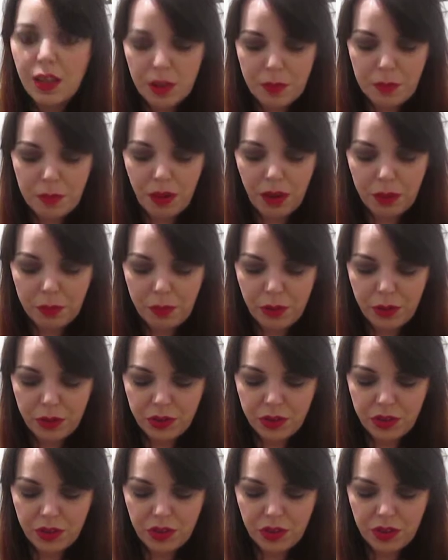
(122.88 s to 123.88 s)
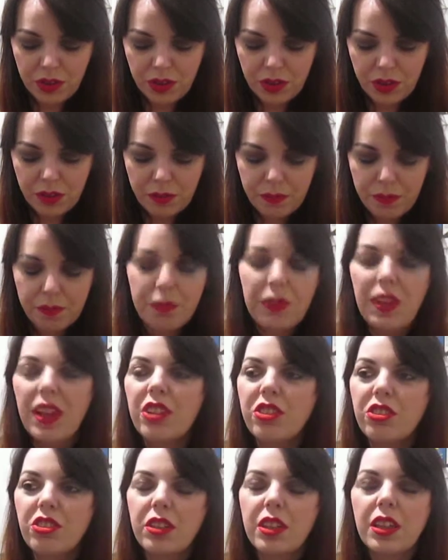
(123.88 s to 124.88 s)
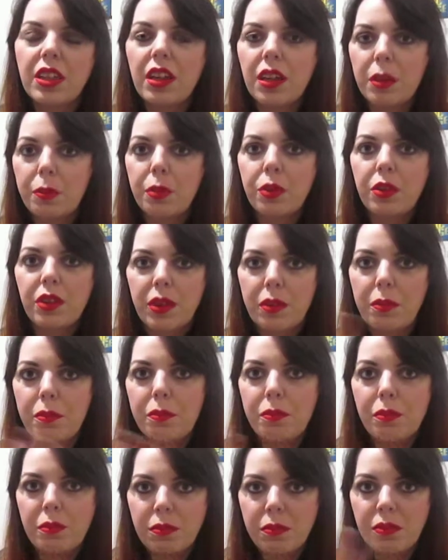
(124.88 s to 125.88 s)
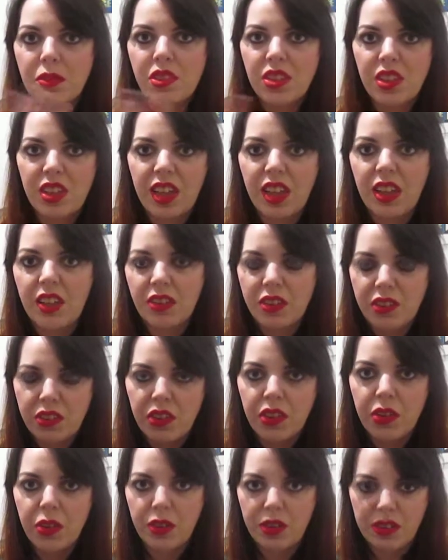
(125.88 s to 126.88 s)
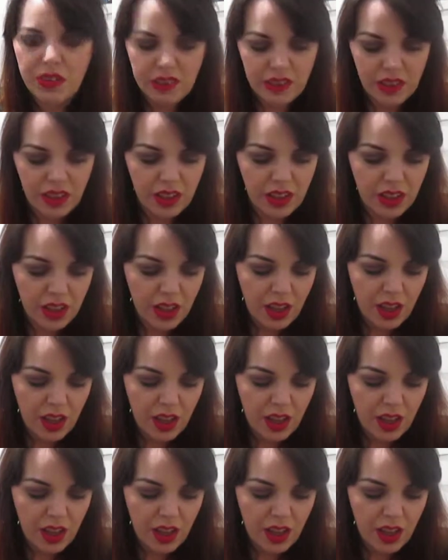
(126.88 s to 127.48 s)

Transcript: the blog posts. Actually, I'll put them together so you can see.